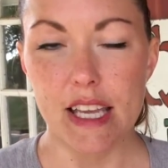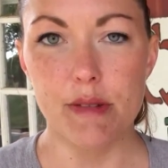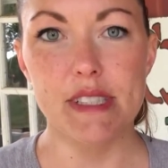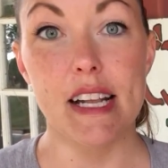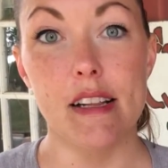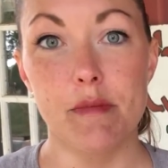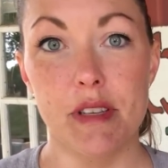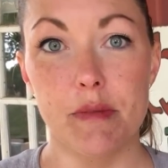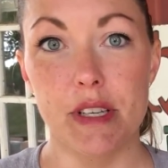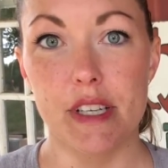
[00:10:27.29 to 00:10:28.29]
he was telling
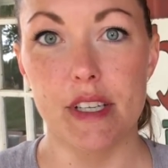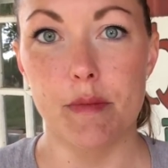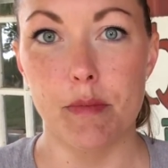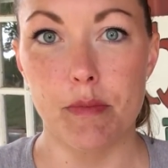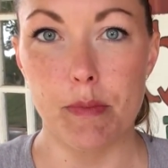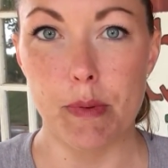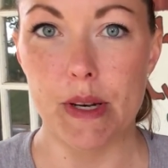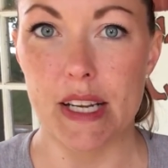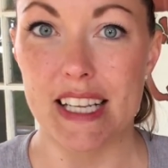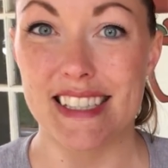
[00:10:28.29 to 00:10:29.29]
me we could
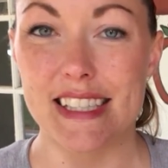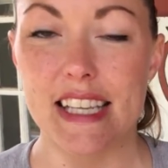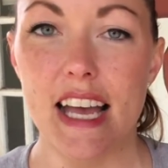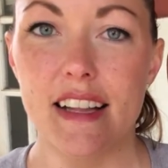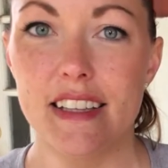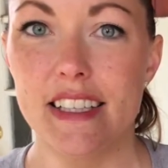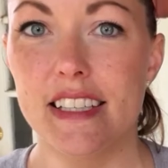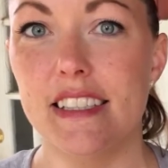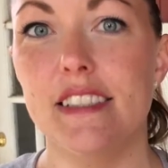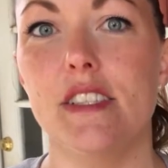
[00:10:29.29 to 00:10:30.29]
put it in
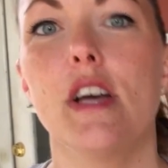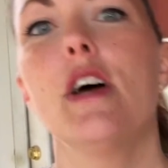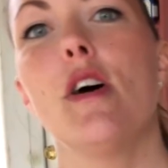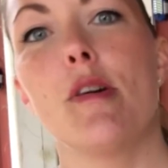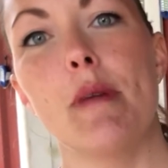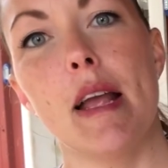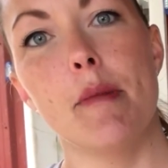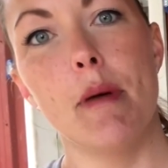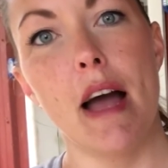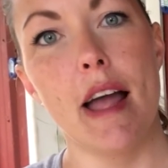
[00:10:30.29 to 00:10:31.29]
salads or
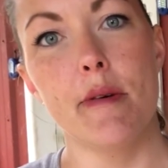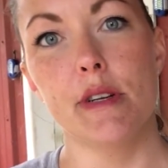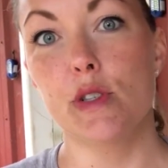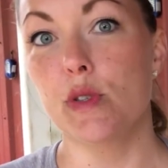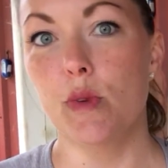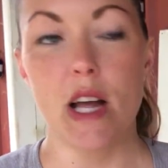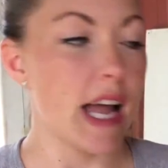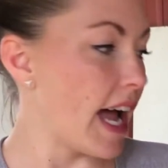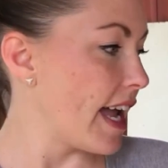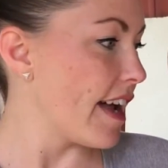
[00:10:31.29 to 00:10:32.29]
make a pie, which is
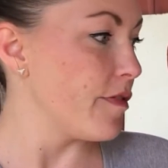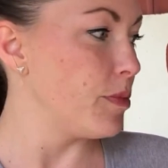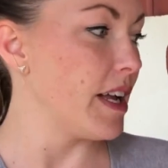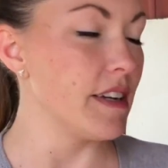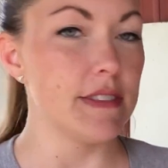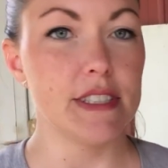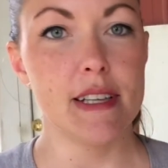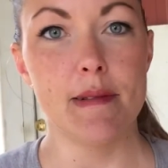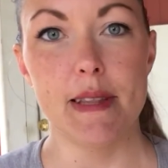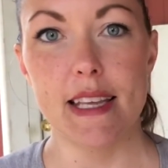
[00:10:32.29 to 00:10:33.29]
what I have planned for
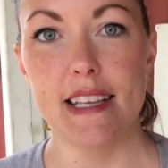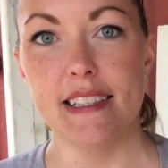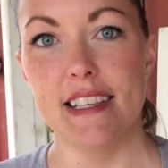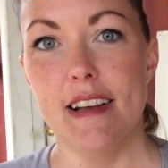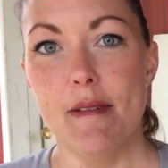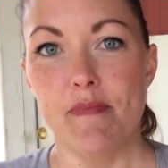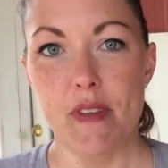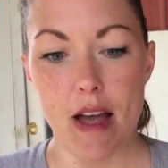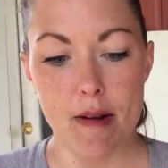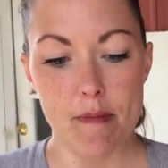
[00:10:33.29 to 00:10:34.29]
some of these.
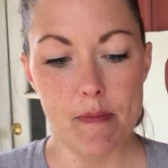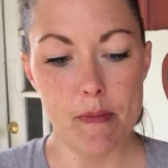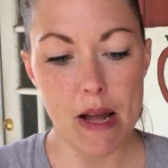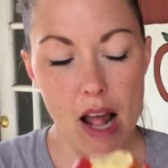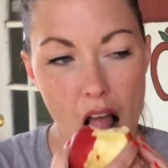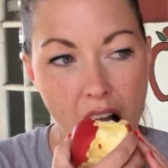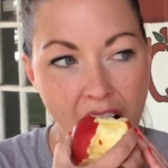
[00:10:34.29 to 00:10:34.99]
Um, but